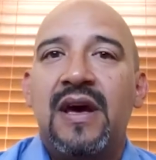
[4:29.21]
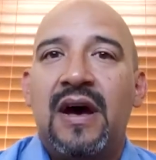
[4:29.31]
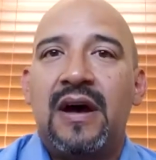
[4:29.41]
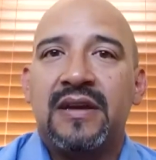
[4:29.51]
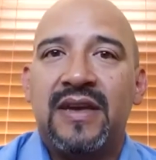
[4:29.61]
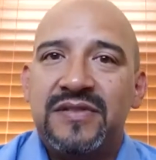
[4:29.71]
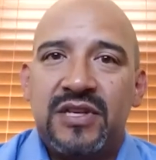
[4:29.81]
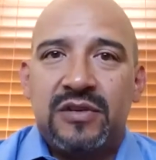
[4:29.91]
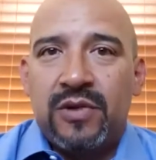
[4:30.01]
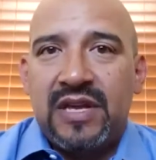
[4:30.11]

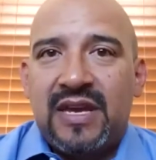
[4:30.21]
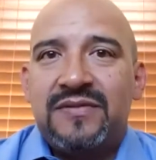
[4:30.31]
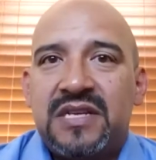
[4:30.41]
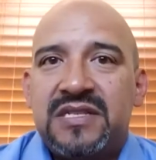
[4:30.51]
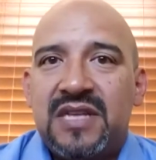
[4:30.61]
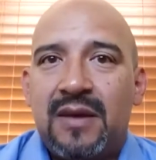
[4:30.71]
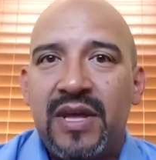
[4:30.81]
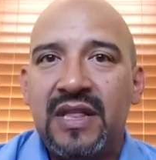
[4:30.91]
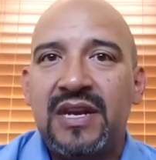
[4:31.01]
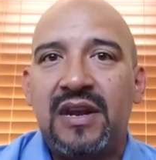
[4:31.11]
really gives us the
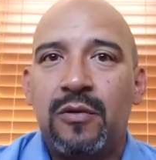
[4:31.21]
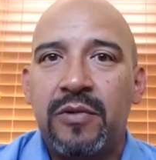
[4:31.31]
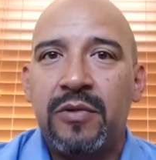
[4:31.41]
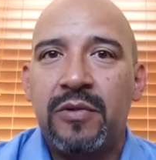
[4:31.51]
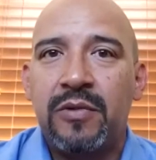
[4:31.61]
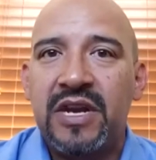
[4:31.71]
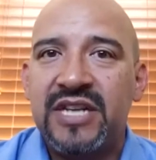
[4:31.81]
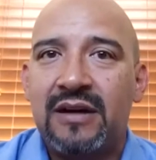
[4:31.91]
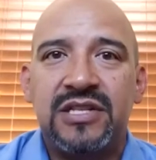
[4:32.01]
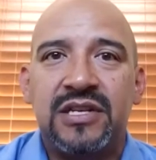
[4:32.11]
ability to reach
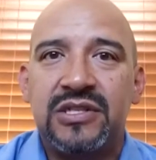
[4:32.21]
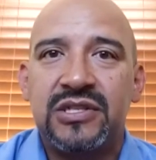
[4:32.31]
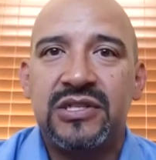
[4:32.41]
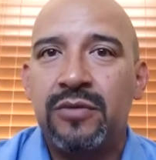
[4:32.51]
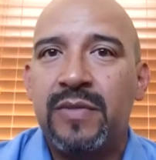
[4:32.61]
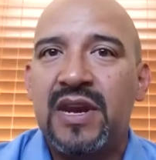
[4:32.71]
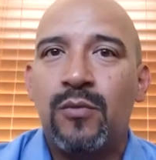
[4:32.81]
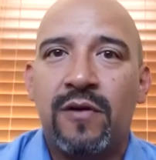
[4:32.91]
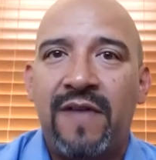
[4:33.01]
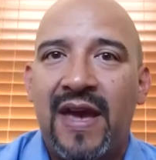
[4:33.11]
out to so many
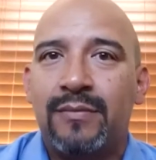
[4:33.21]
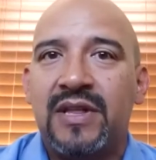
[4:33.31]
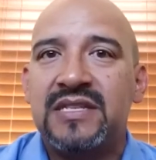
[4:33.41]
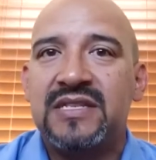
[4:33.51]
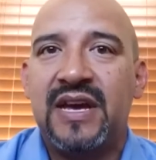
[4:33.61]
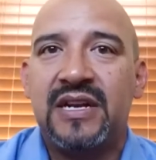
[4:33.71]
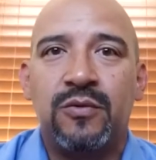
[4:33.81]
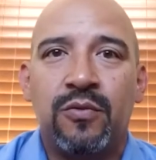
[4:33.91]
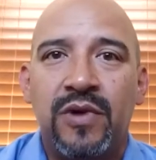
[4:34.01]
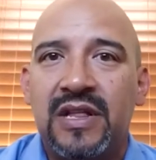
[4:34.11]
more families that
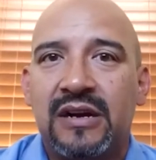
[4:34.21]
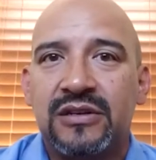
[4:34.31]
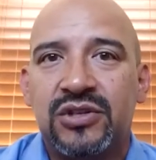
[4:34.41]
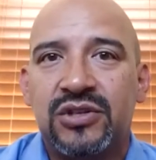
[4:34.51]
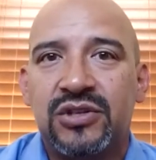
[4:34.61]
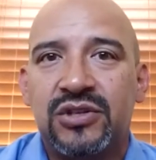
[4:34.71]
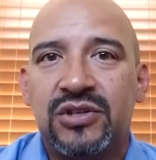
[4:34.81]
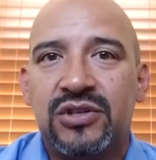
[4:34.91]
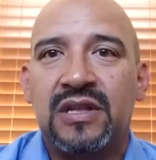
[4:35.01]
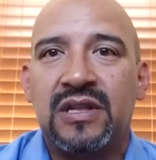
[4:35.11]
really are
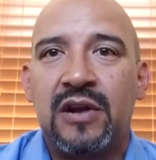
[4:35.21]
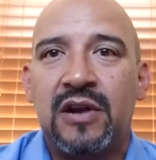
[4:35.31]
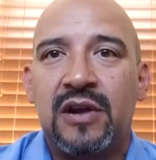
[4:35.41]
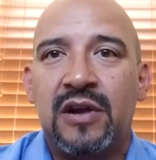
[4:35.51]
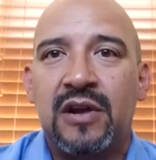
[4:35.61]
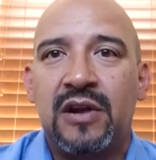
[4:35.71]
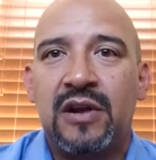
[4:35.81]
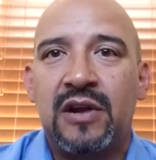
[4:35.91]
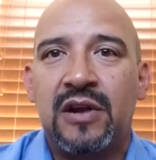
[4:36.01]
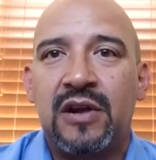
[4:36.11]
struggling and really need our